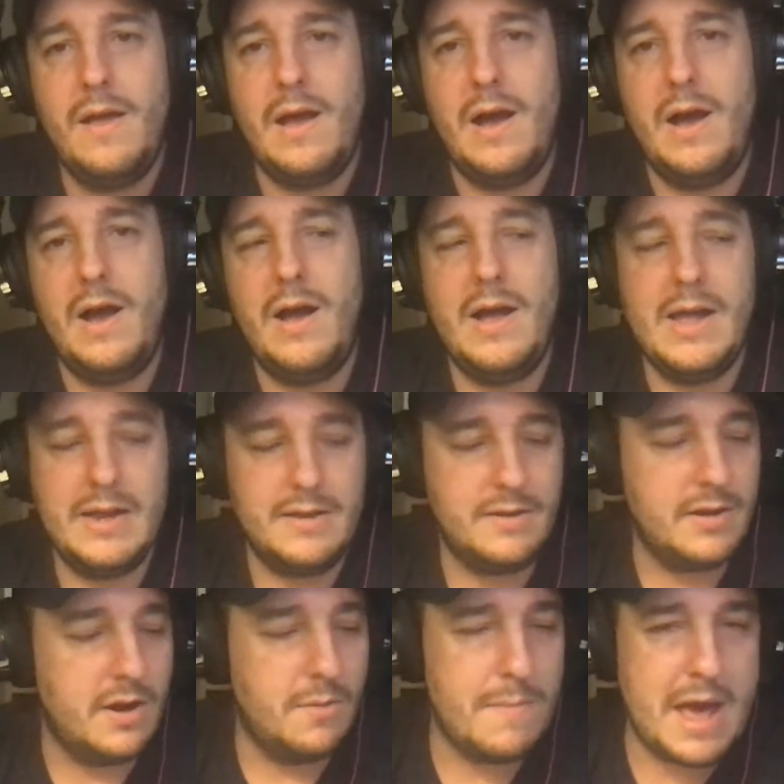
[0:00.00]
And
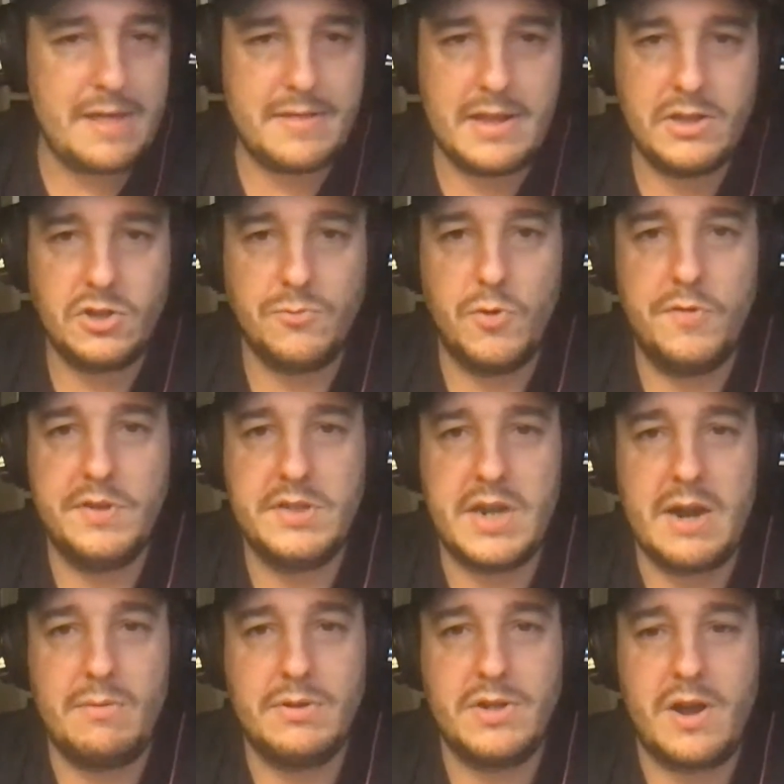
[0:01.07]
Math Teacher Movies and
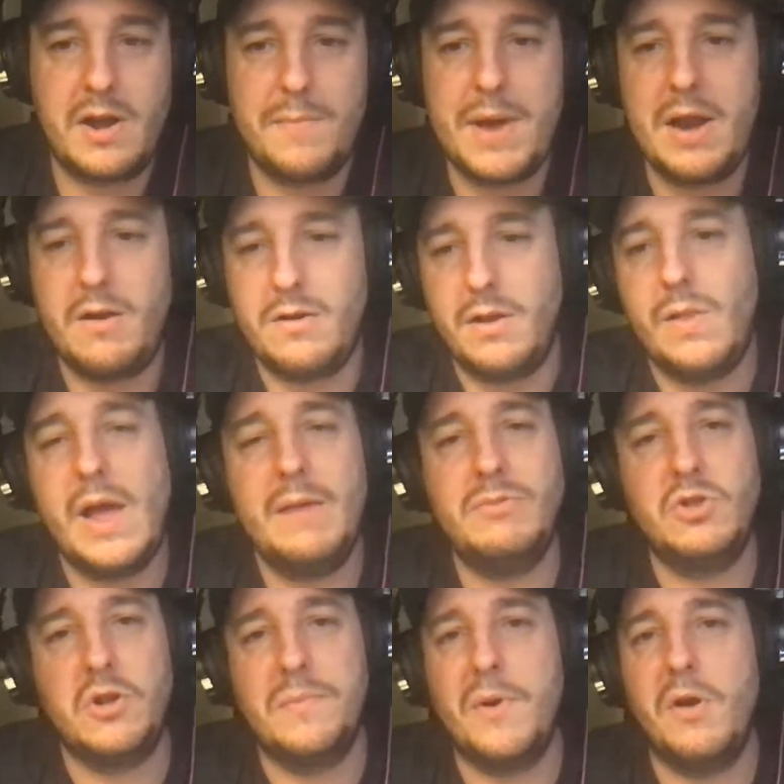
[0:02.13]
I were talking about it on a live
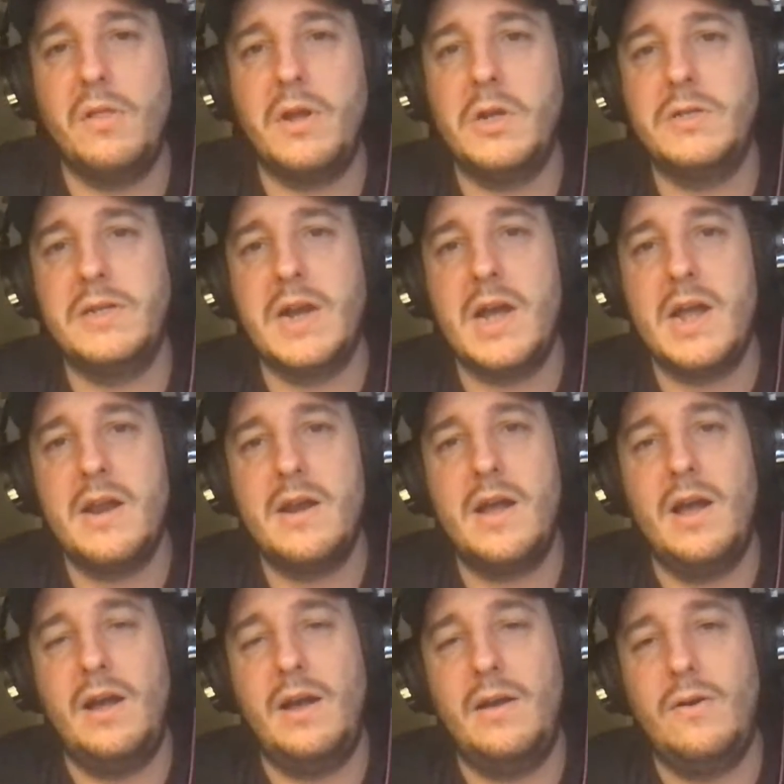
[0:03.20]
stream earlier tonight
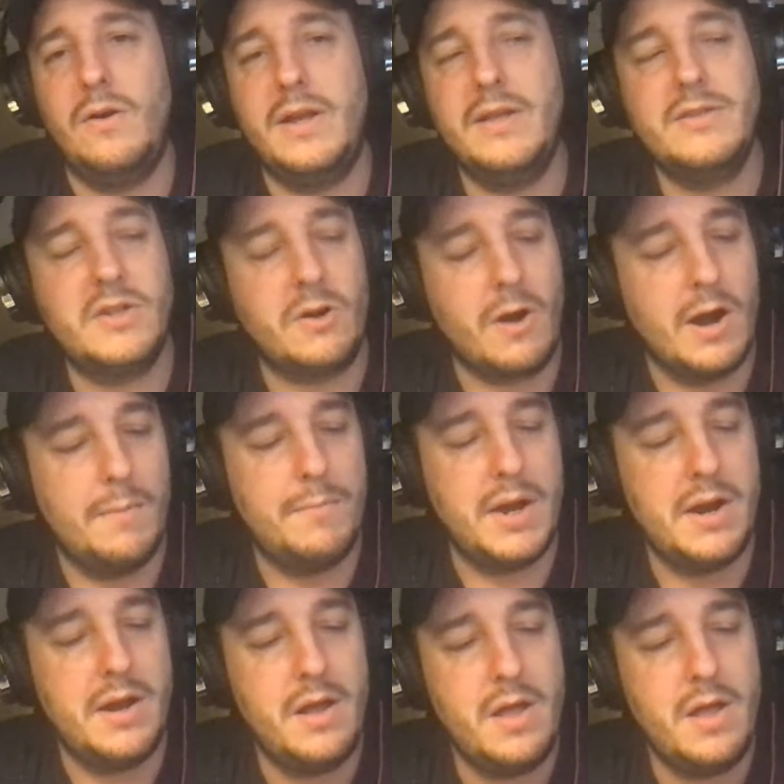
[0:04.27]
on Instagram. But